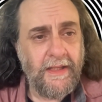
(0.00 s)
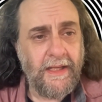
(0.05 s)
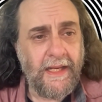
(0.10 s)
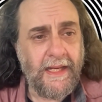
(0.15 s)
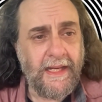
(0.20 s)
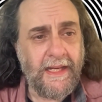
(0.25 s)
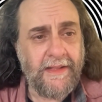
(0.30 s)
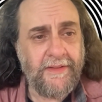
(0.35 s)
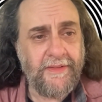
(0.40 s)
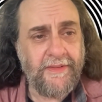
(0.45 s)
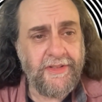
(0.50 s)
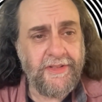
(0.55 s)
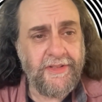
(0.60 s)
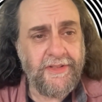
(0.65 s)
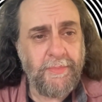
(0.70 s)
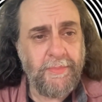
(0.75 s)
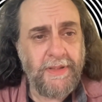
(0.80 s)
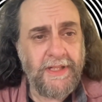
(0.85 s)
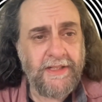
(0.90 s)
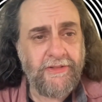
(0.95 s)
and the
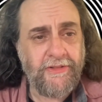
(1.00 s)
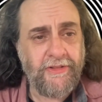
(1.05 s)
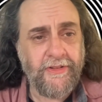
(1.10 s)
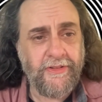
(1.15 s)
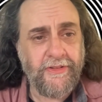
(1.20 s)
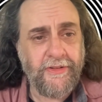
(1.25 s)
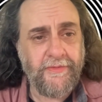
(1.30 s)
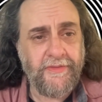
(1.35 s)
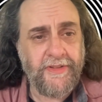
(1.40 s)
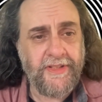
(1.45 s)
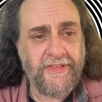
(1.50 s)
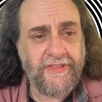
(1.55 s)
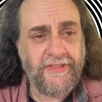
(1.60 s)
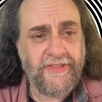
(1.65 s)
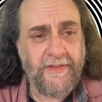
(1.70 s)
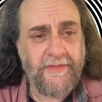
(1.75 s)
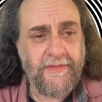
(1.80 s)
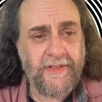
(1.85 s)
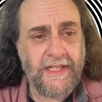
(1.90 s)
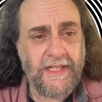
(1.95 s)
depictions of the
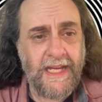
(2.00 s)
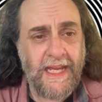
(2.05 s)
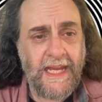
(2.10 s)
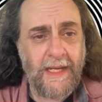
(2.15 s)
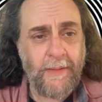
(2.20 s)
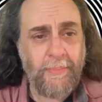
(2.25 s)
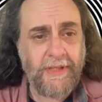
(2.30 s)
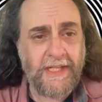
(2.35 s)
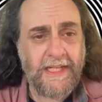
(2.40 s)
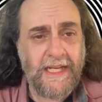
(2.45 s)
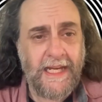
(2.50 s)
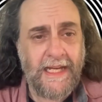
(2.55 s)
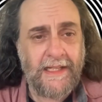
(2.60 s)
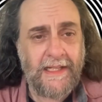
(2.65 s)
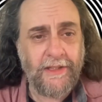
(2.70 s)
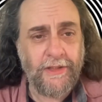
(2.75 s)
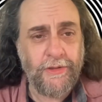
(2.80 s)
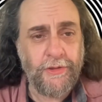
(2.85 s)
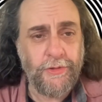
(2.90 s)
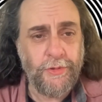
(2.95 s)
seven
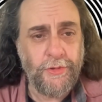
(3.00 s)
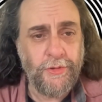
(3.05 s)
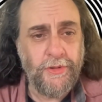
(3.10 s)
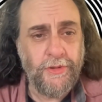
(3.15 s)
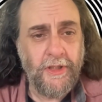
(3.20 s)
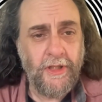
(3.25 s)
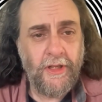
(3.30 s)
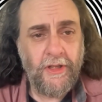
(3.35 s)
Apkallu